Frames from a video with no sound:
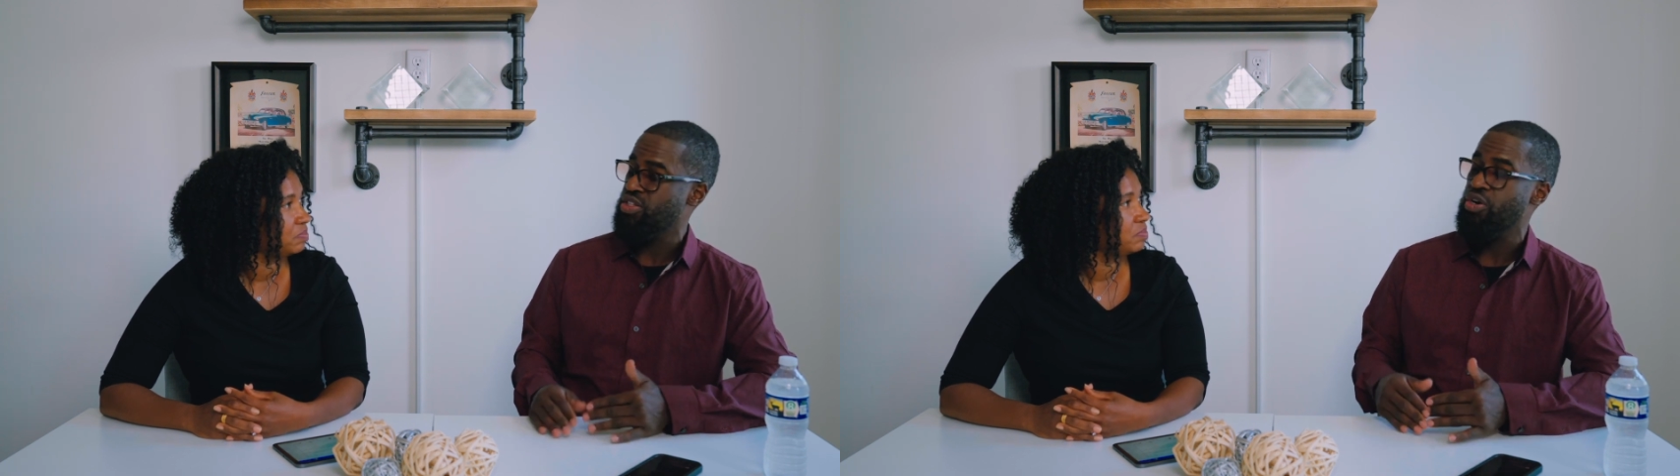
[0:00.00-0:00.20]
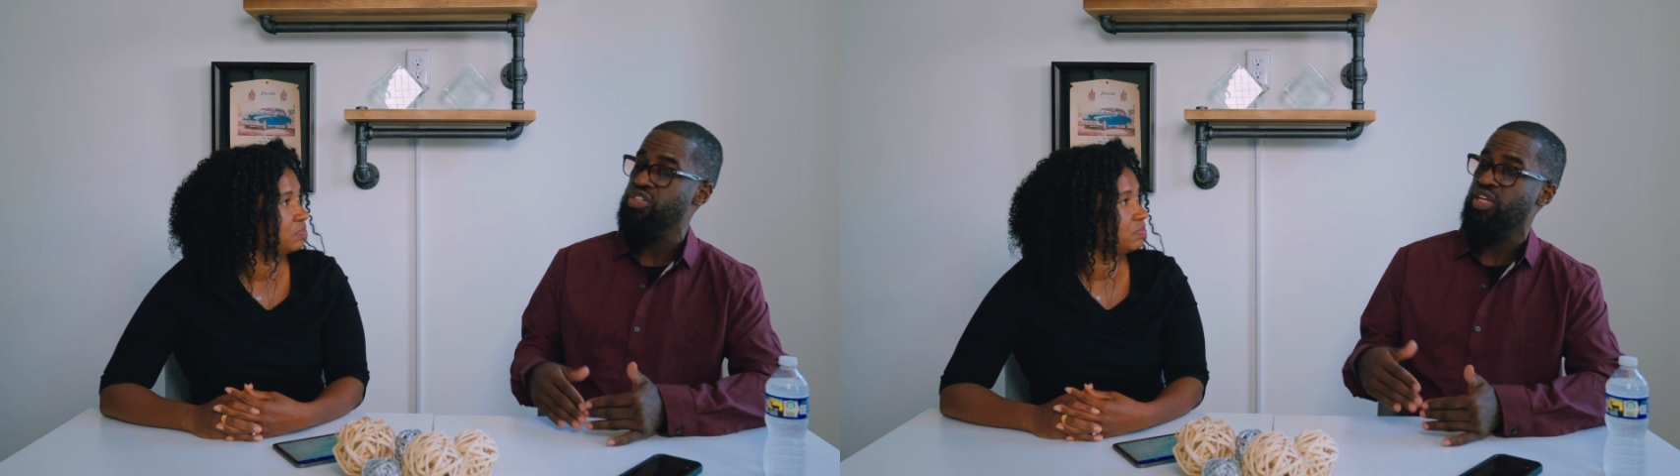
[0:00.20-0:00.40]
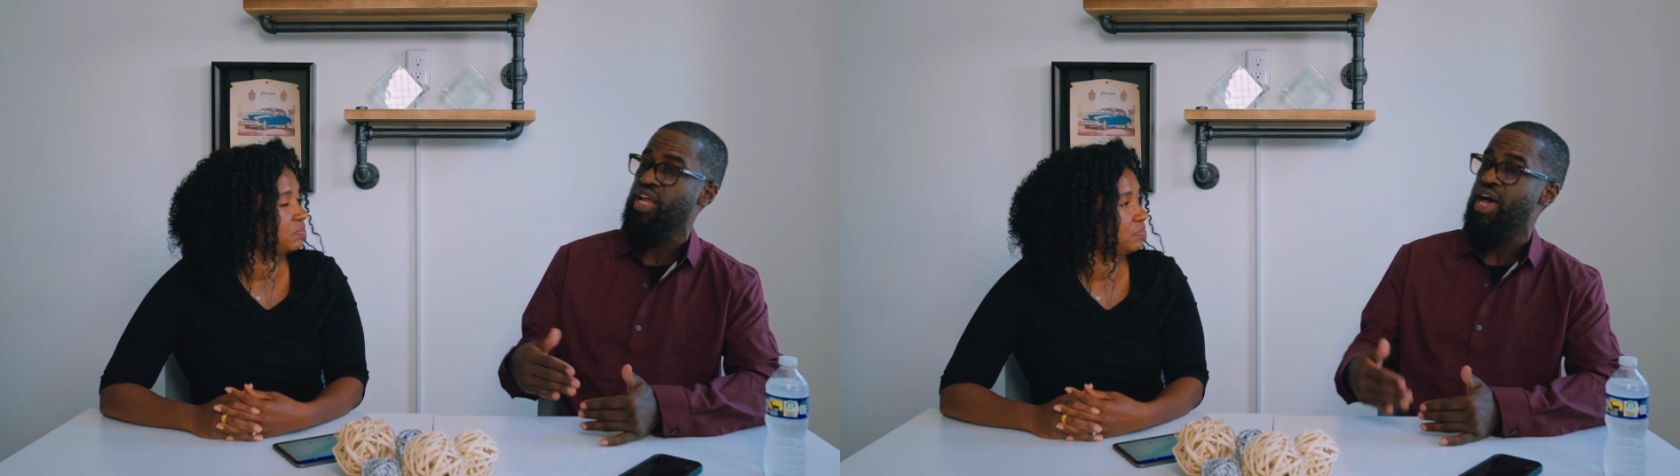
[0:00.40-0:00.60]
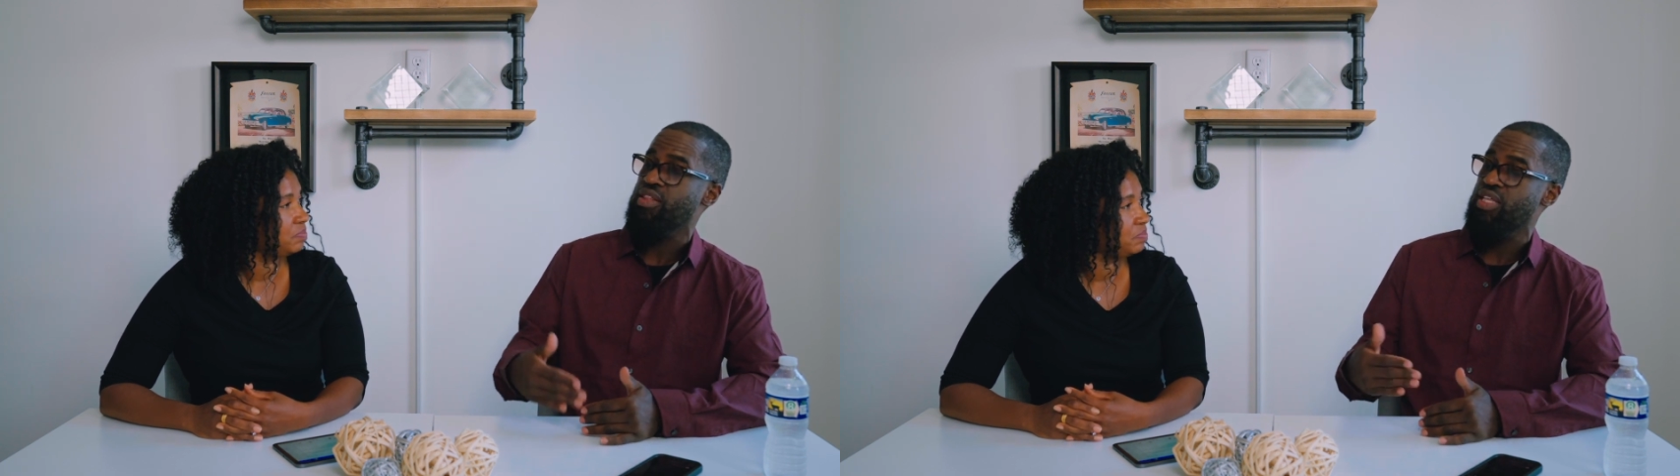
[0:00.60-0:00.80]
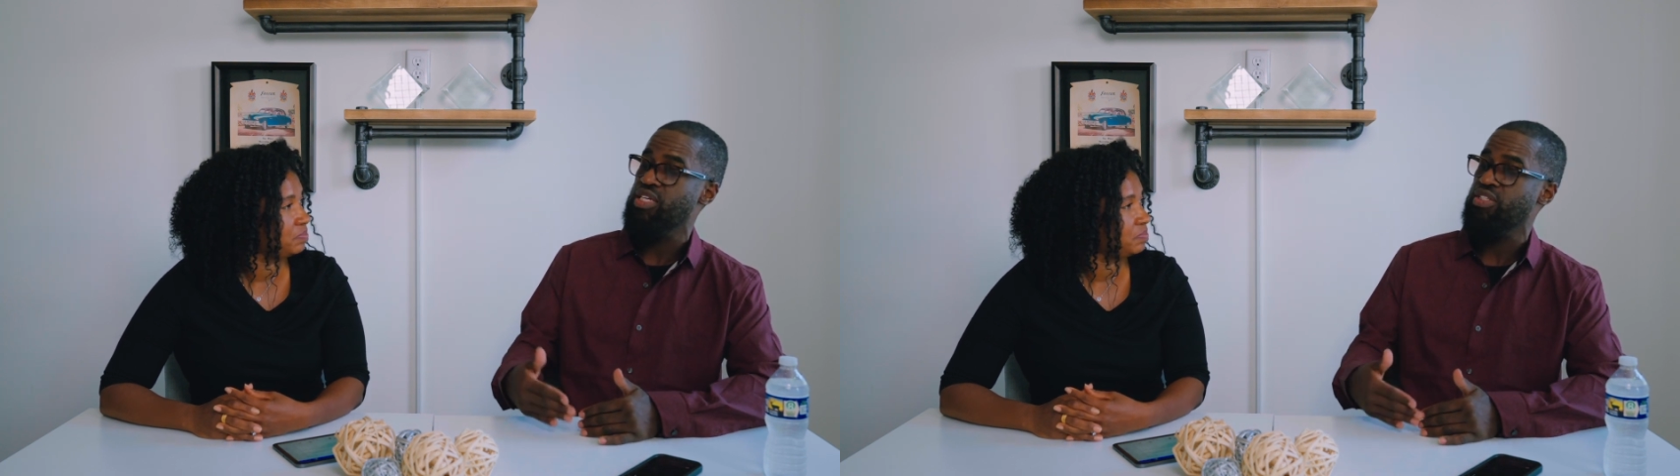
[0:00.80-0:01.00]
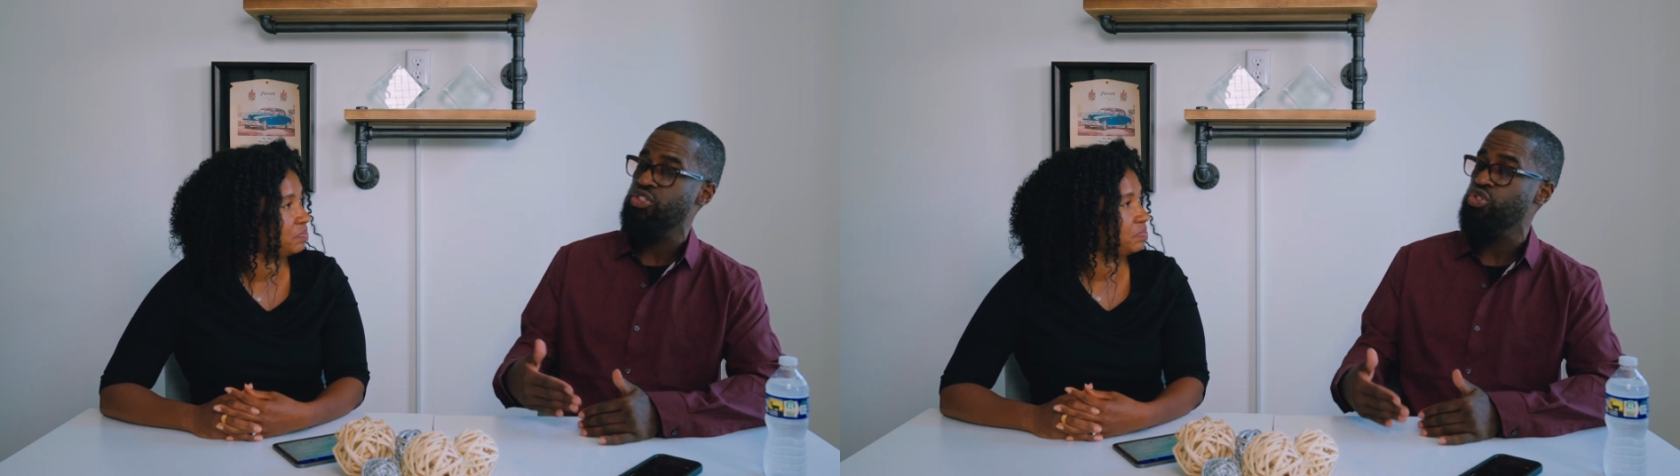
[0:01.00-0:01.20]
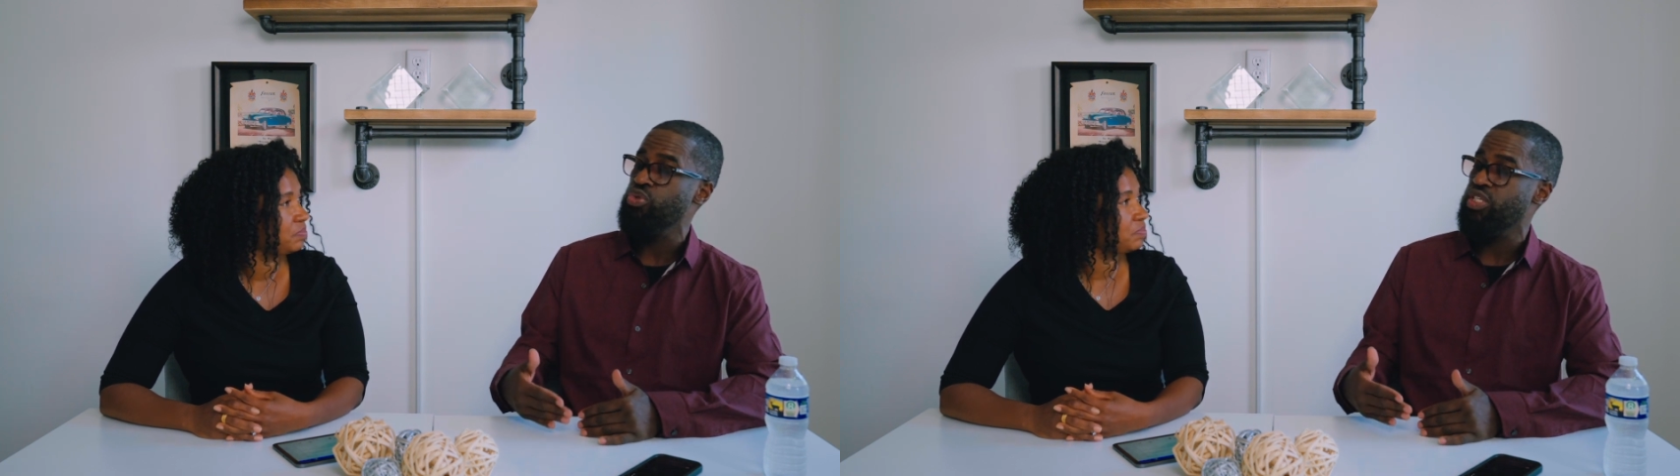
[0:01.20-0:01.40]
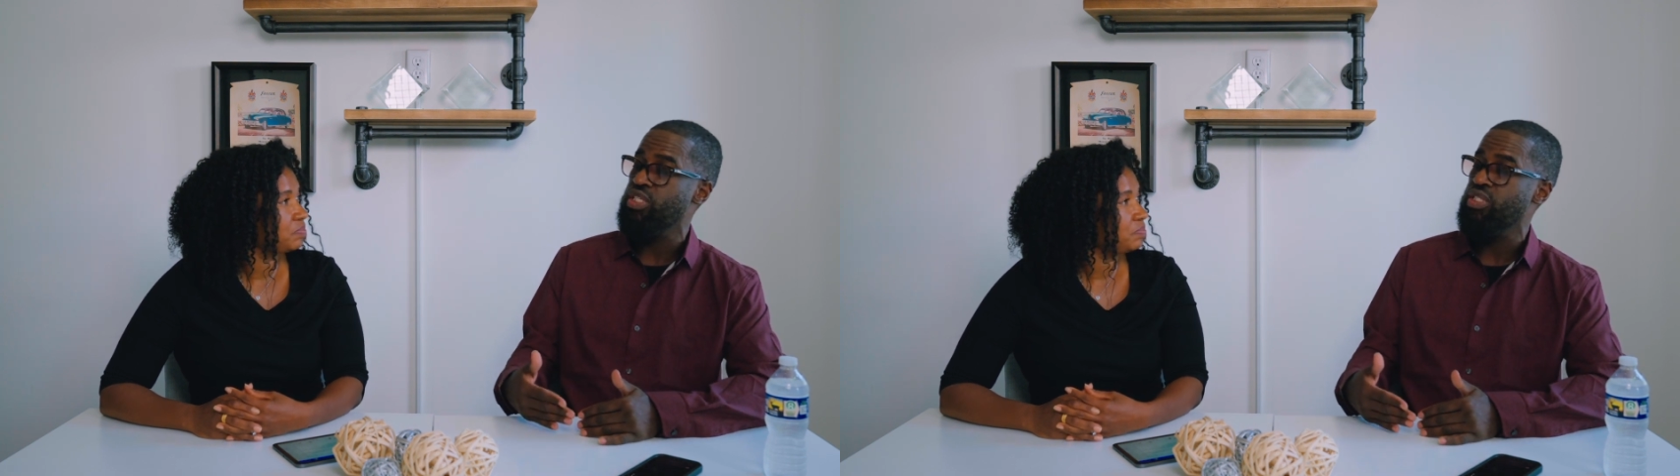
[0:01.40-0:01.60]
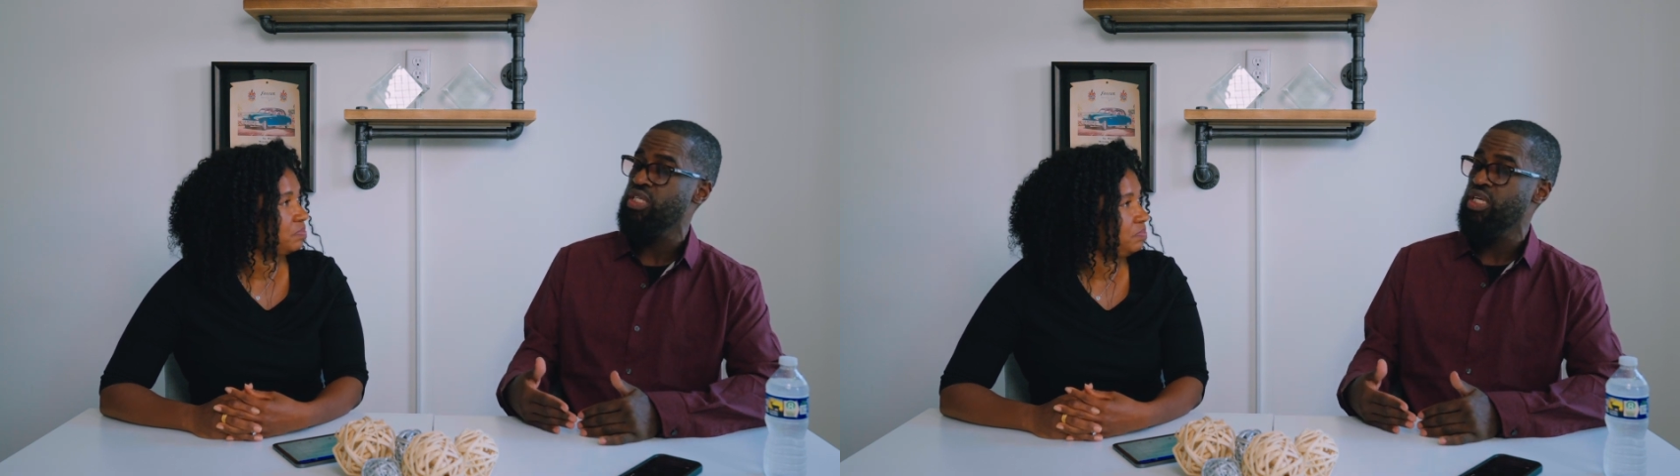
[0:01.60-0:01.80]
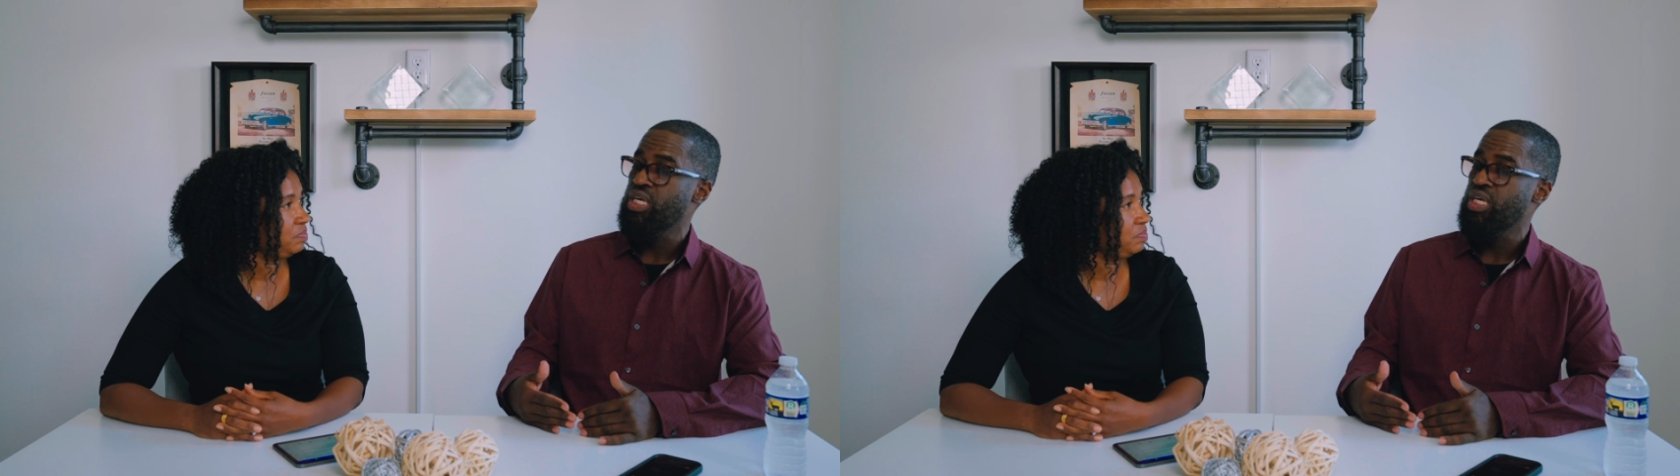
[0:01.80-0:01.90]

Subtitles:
There's a lot of things that you can